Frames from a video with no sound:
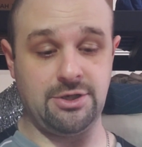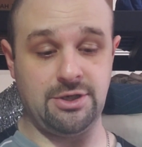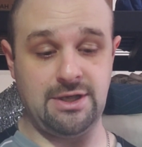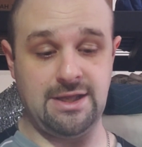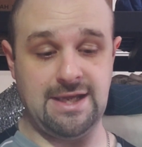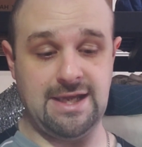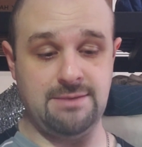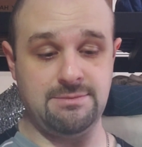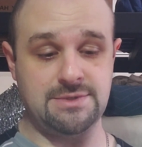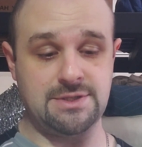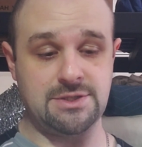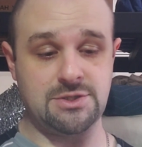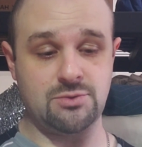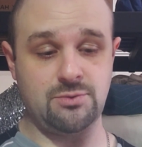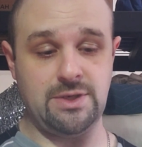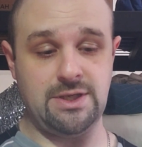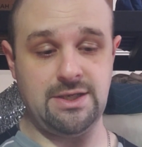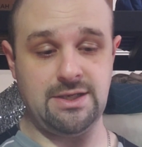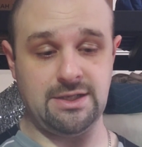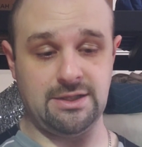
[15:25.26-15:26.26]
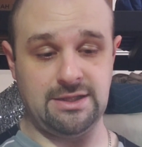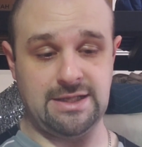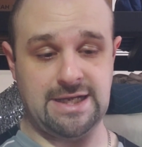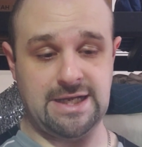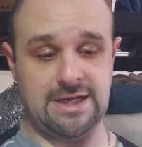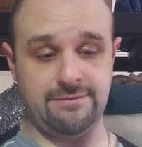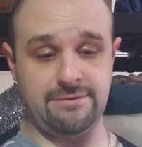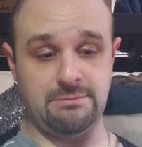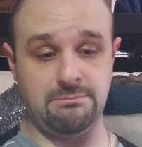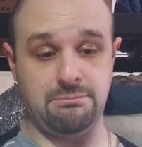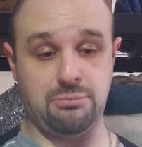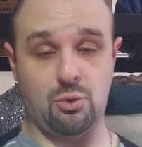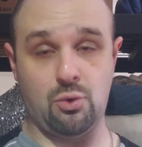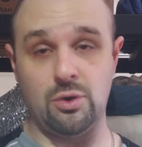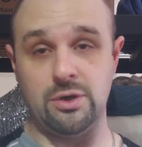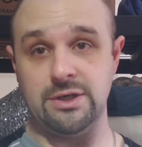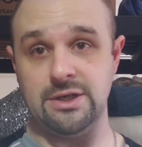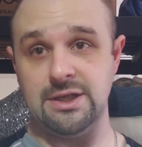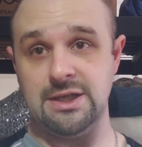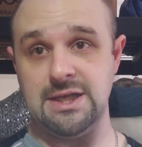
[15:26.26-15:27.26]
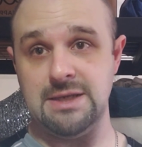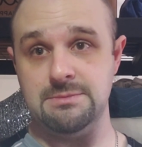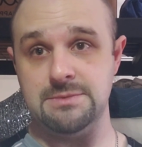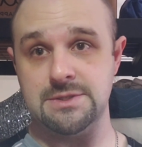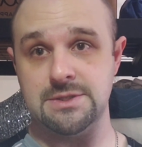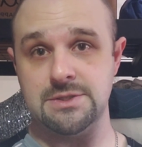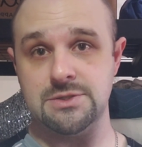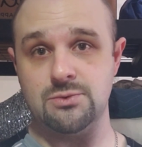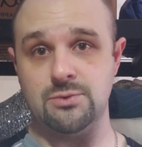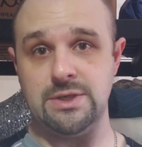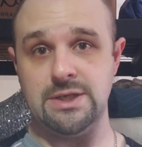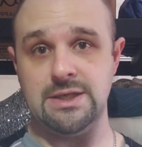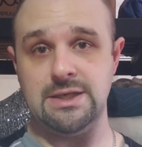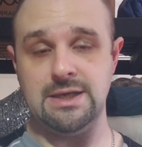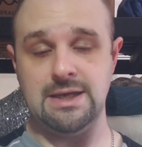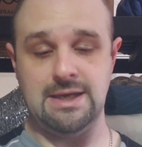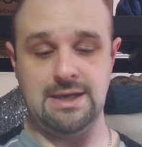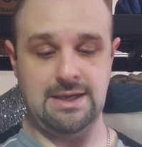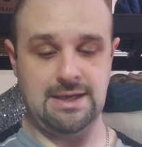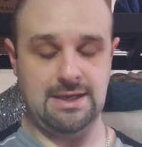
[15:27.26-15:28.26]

games this week. A lot of important games this week.